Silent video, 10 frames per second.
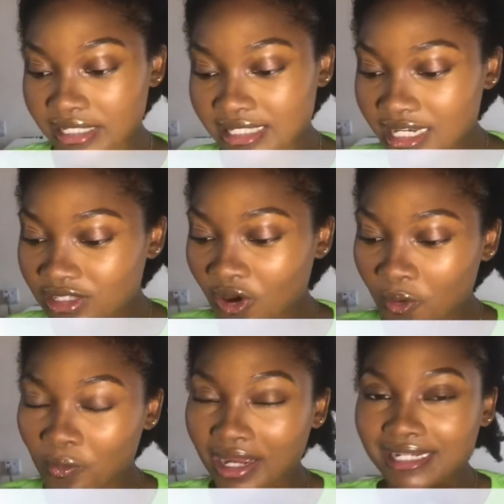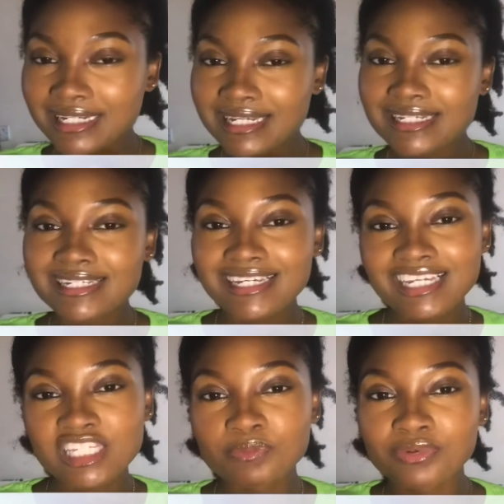6 on my list is
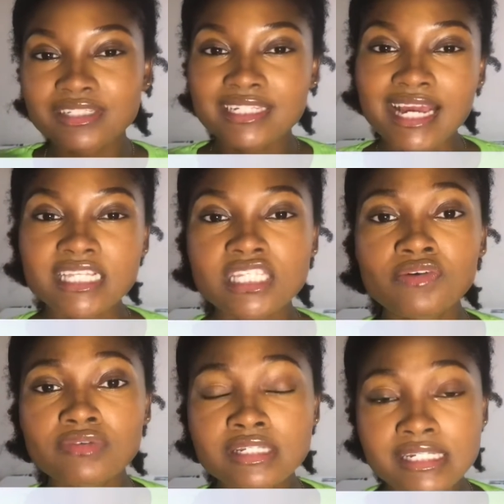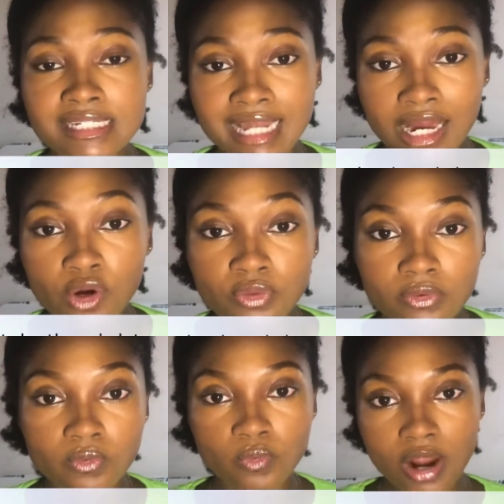protective style the
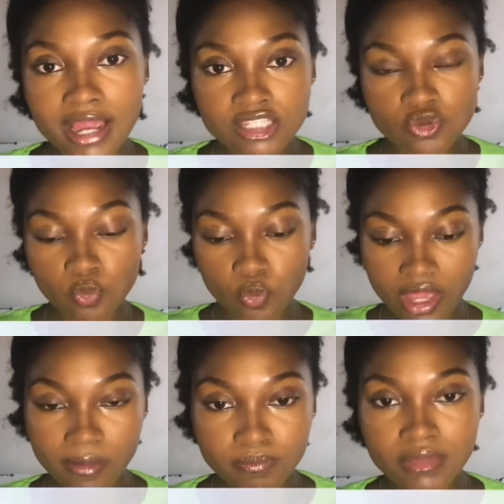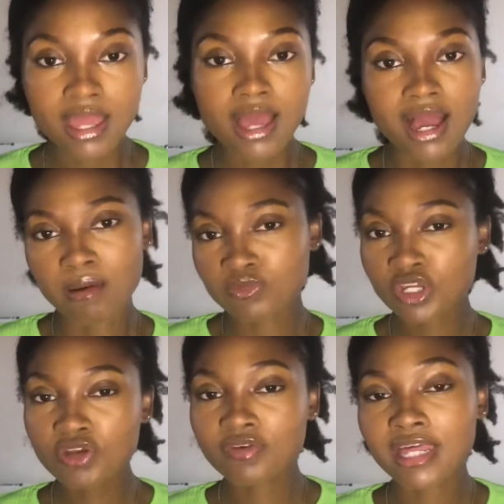right way. I'm sure
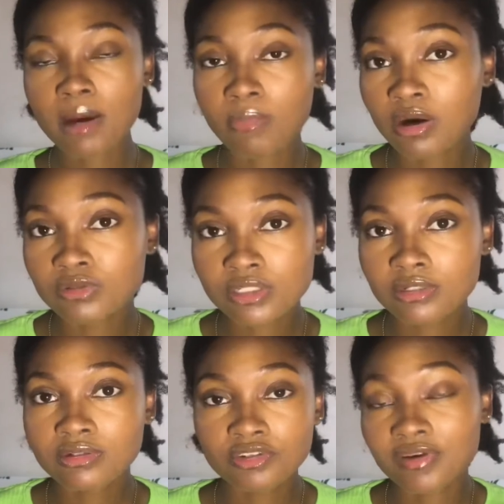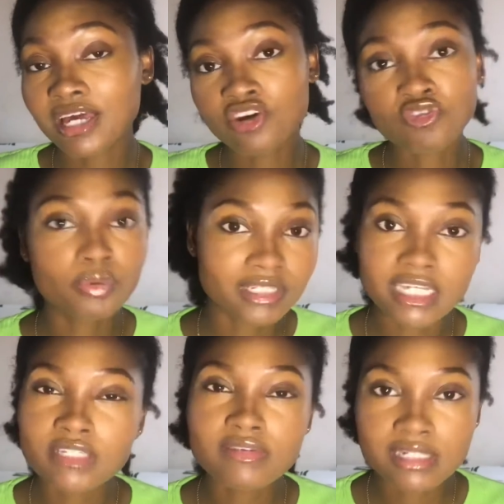you've heard of protective
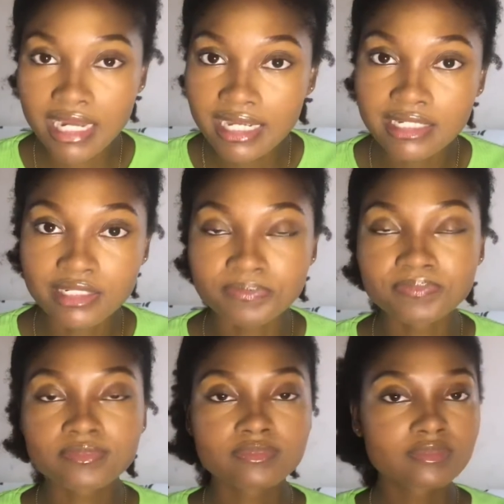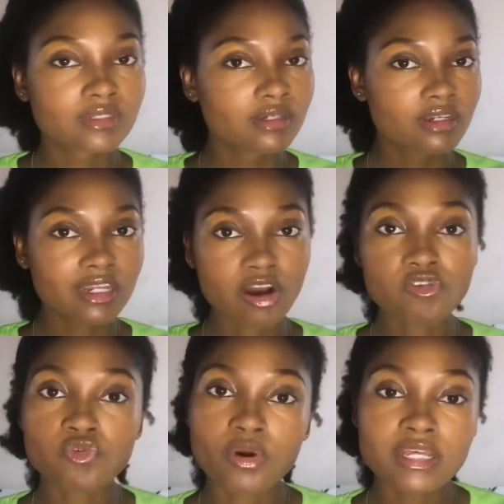styling. Now,
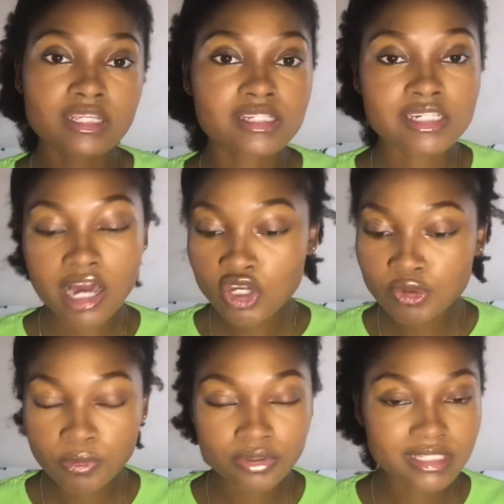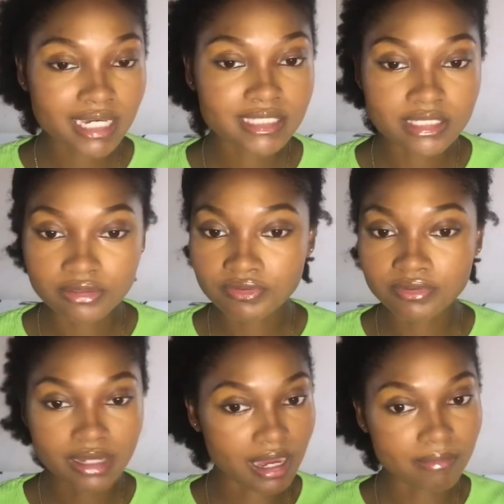for a style to be protective,
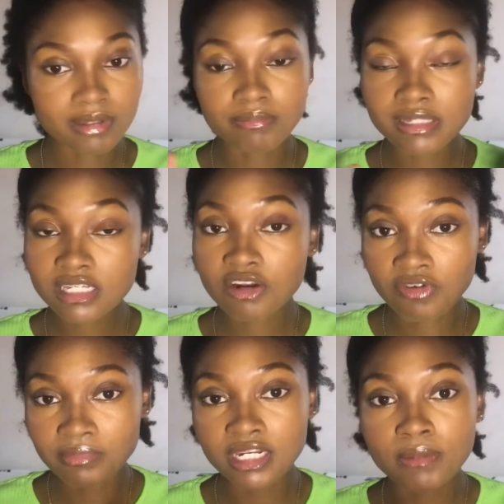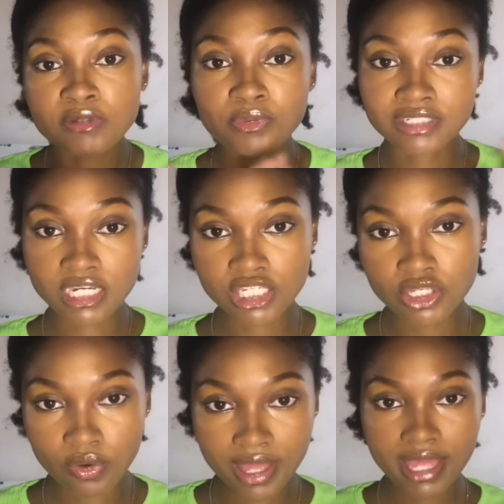basically from the name, is protecting your
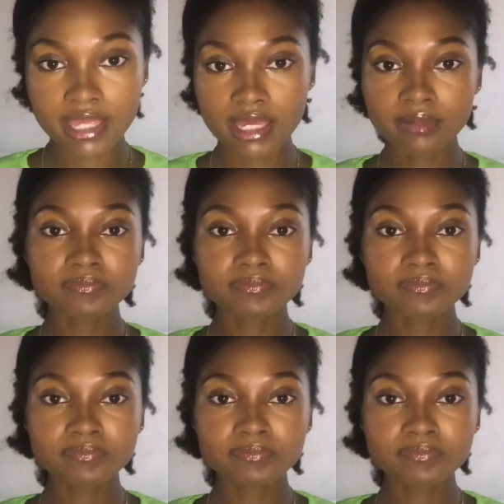hair, yeah?